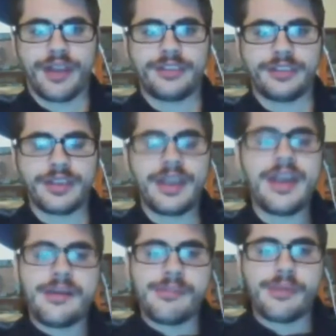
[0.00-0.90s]
Francis.
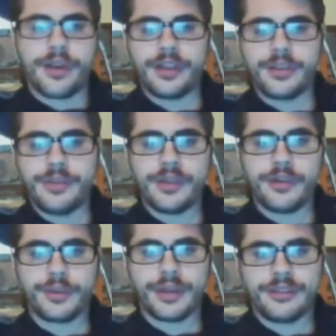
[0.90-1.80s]
Mario Lemieux
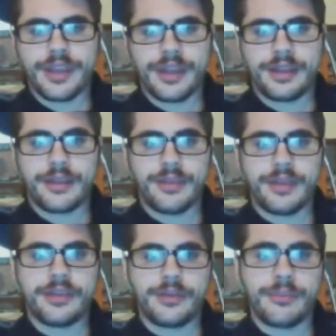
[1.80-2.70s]
knows what he's getting,
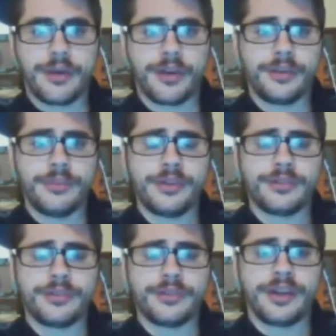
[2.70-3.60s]
and Mario Lemieux
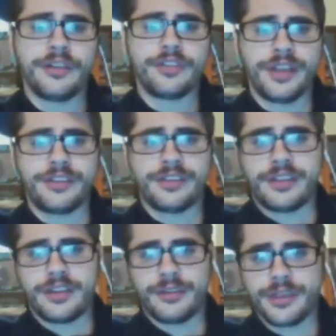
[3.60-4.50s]
and Ron Francis,
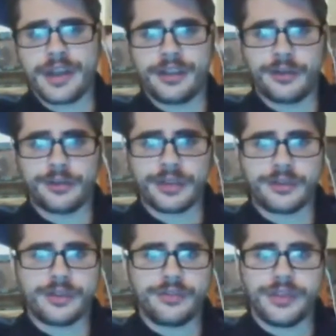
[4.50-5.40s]
they're kind of
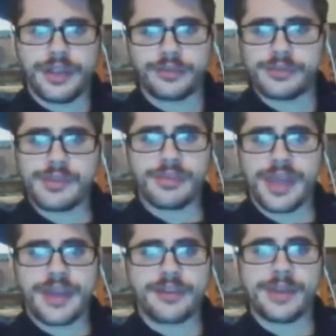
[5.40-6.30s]
close. I don't know if you guys
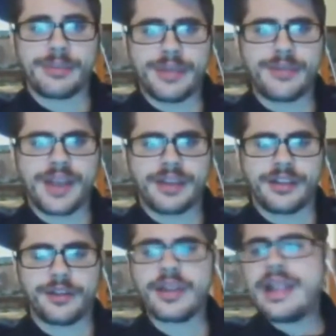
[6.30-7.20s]
remember that or not. They were
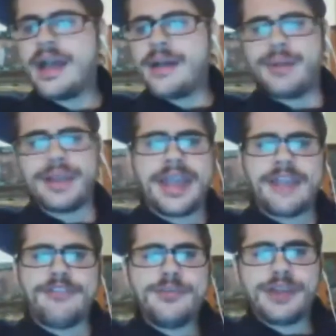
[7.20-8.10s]
kind of close. But
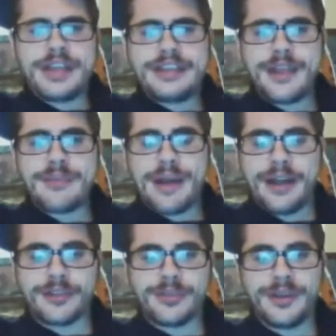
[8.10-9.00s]
yeah, if you bring Dan
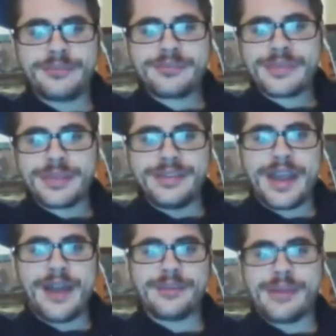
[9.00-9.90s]
Bylsma
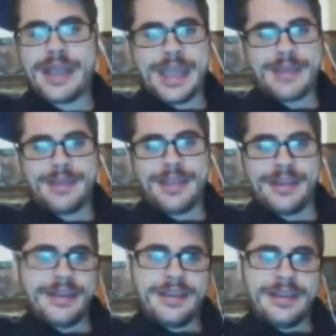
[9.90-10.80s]
down to
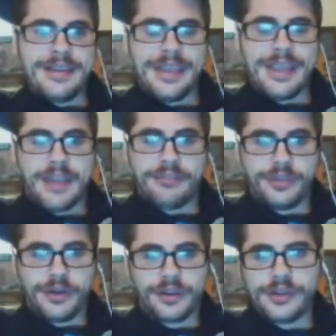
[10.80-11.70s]
Miami
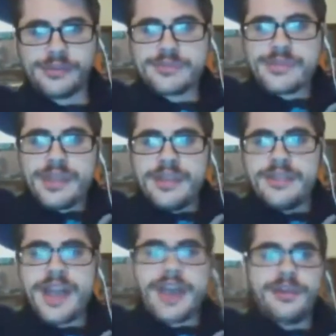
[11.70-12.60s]
and Florida,
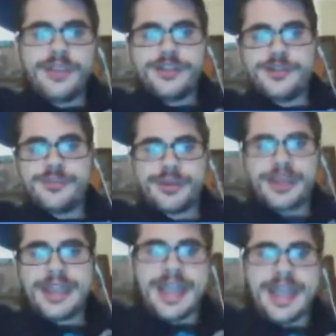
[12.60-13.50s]
not only are you
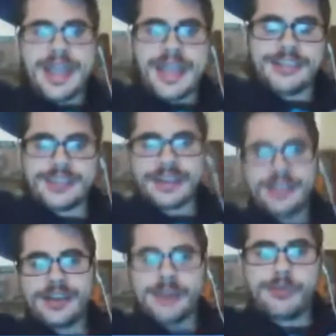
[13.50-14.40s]
bringing a
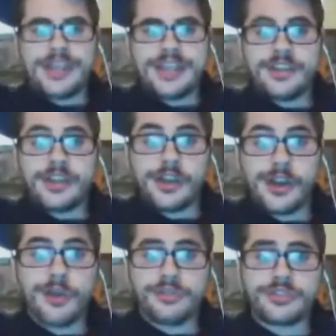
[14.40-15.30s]
Stanley Cup winning
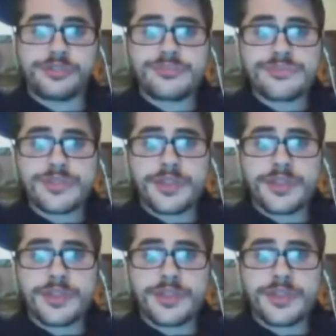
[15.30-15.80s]
coach